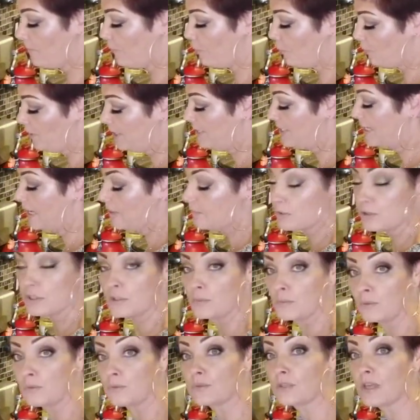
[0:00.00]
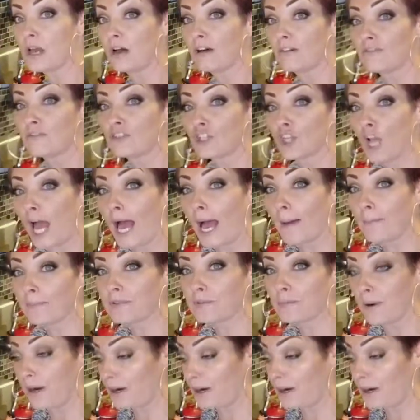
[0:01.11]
3 tablespoons of chopped